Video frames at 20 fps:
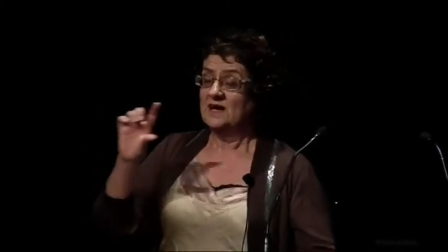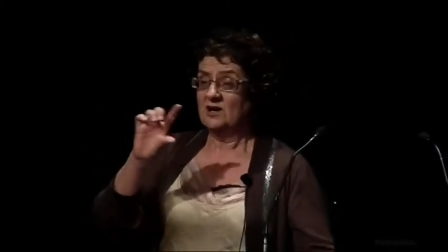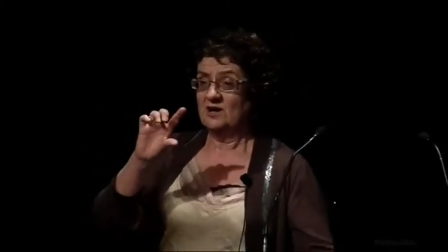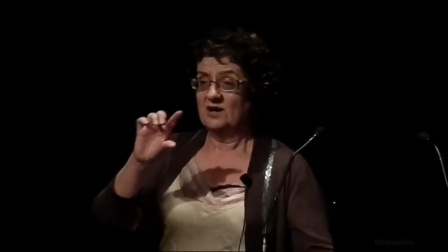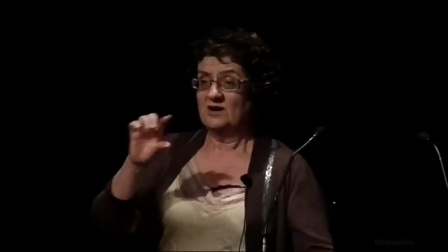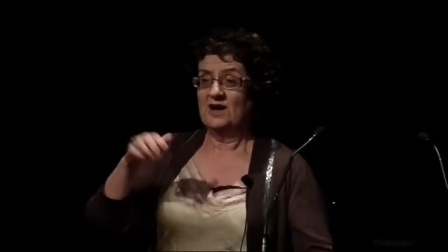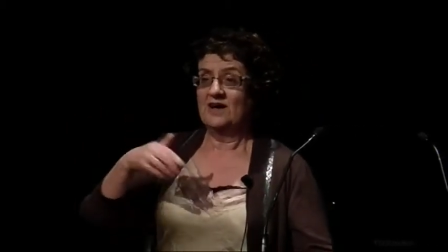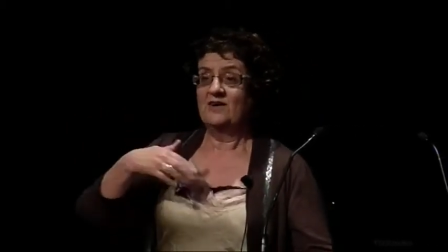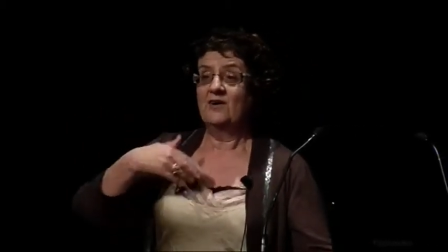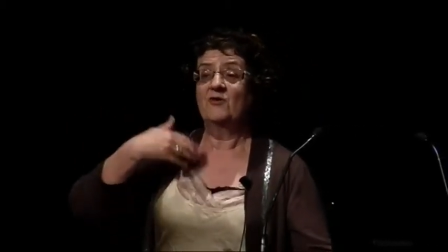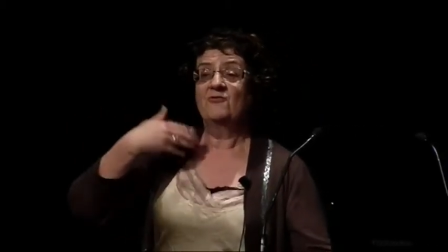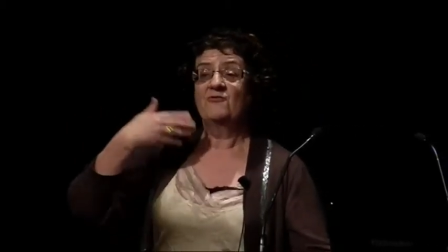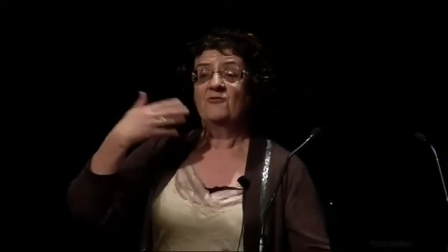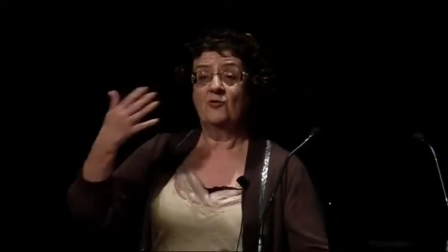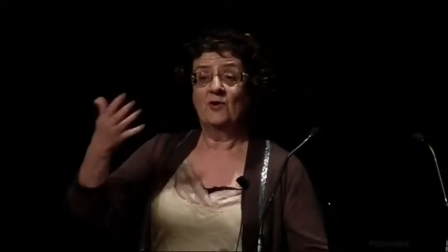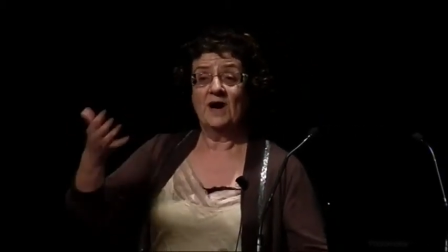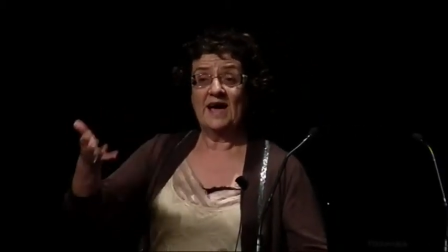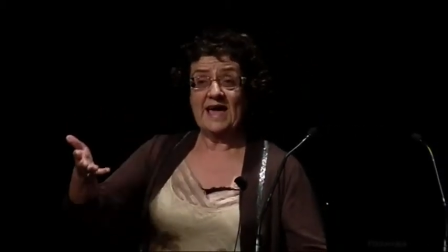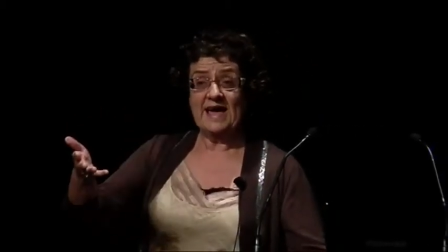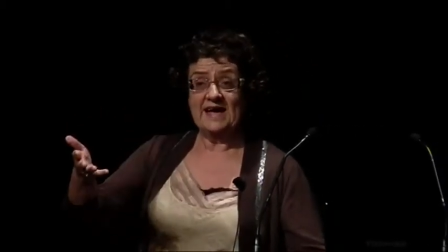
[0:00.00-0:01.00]
uh, uh,
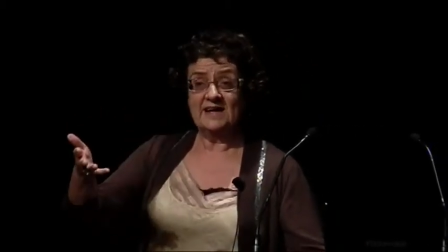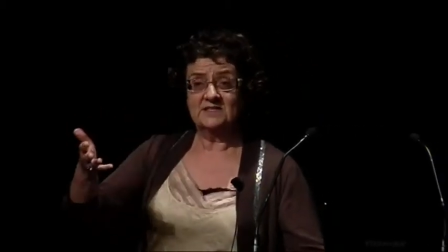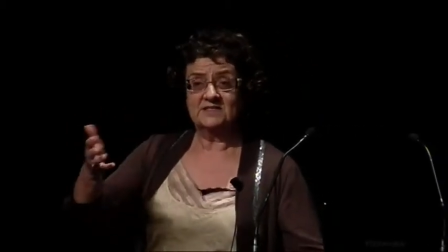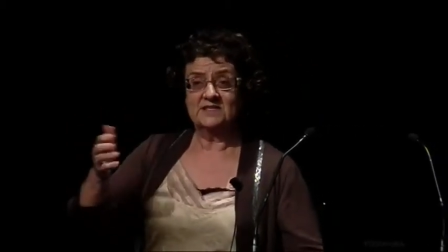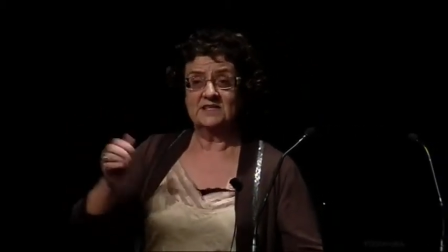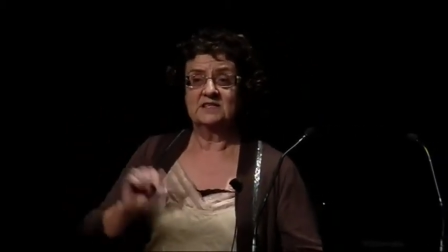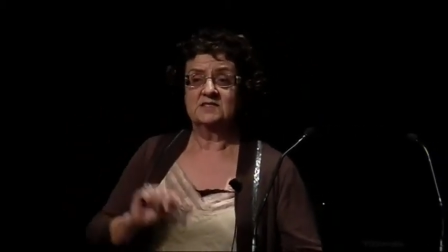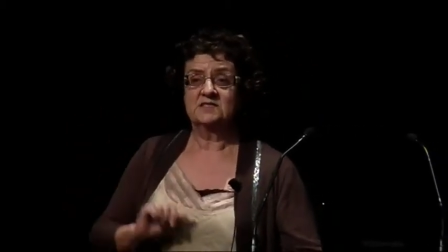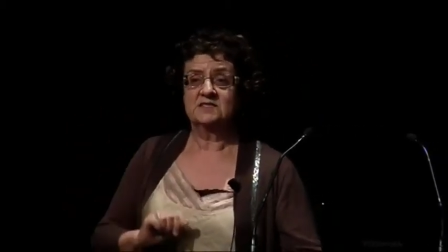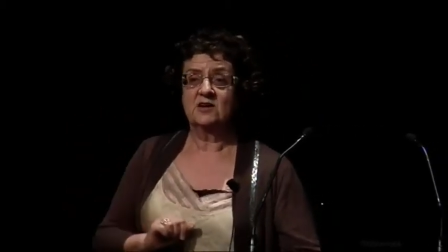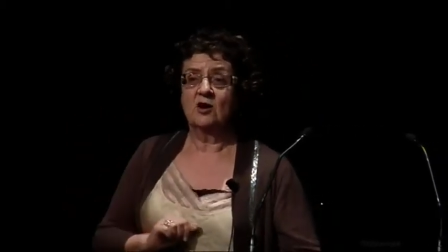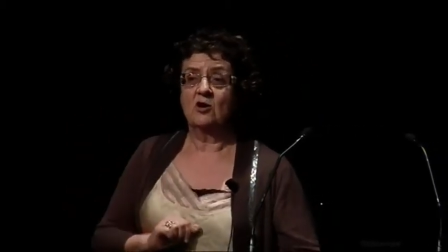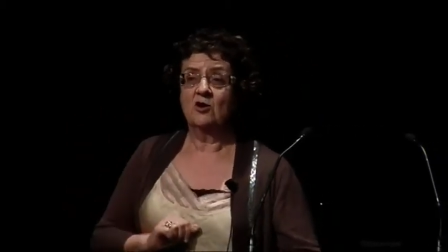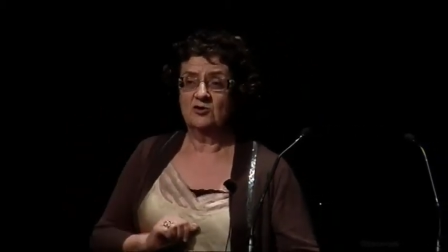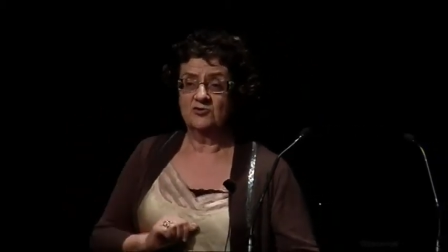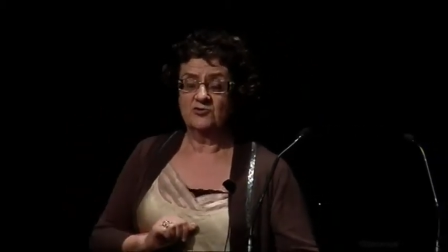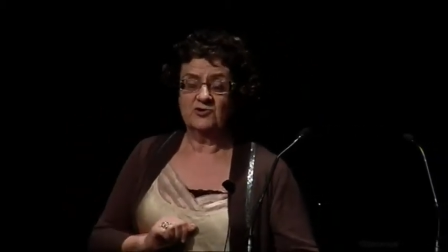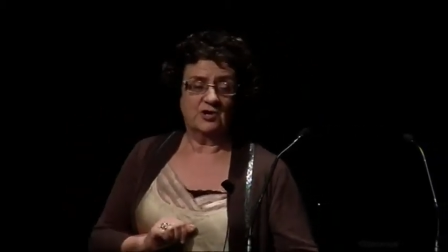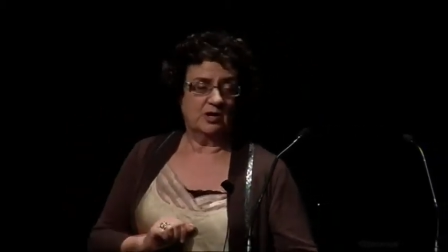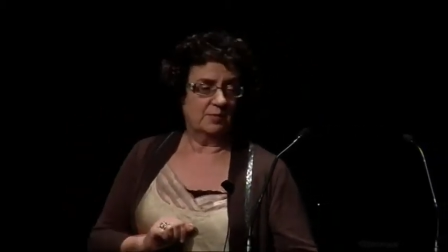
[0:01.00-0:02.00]
for access
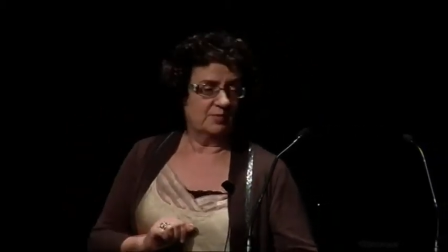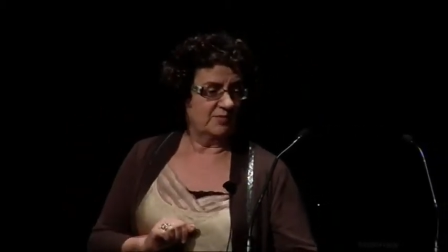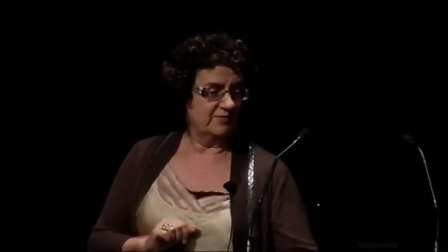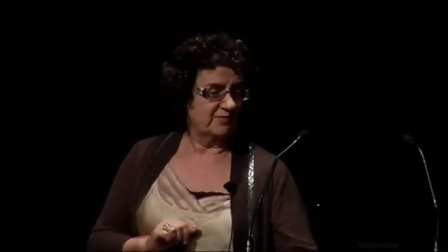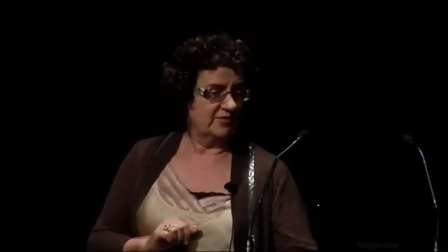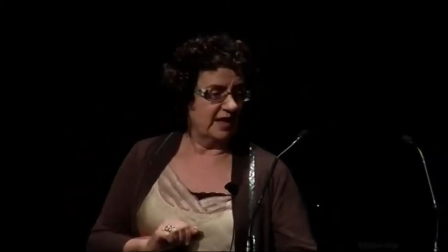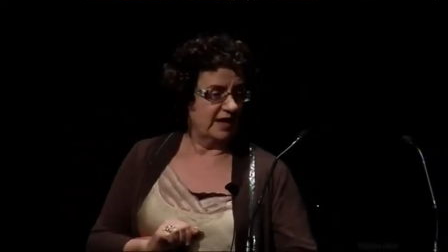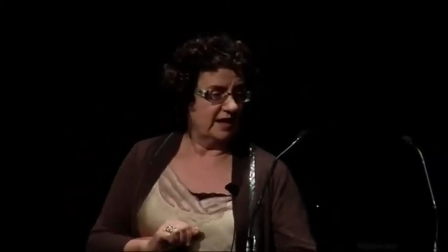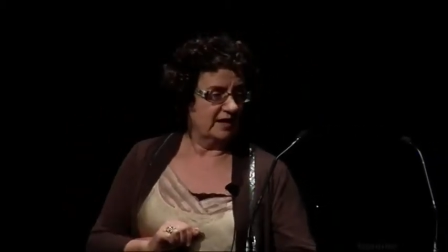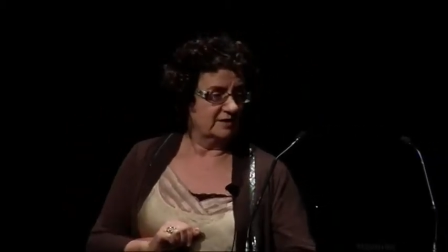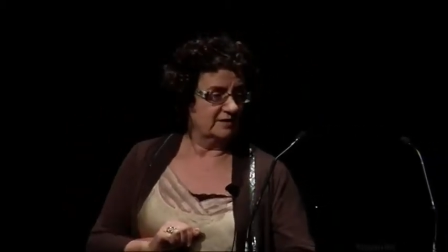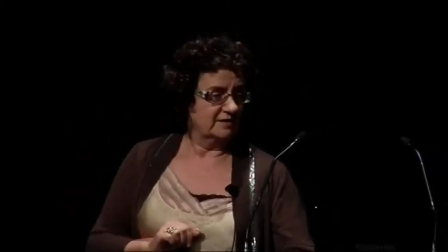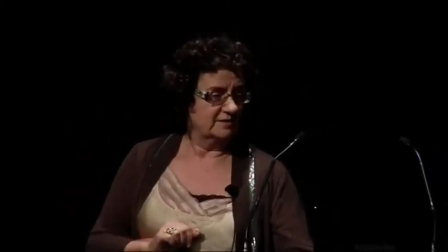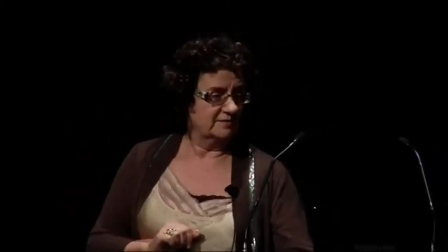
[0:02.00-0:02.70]
on top of that.